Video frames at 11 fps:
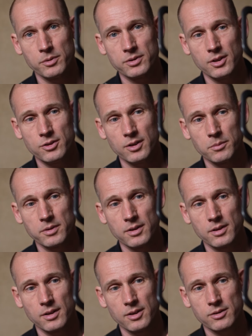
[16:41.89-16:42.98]
position, which
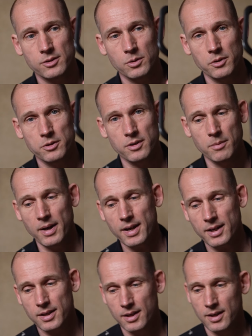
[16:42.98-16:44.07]
is towards the
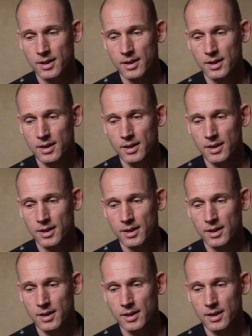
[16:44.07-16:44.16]
back.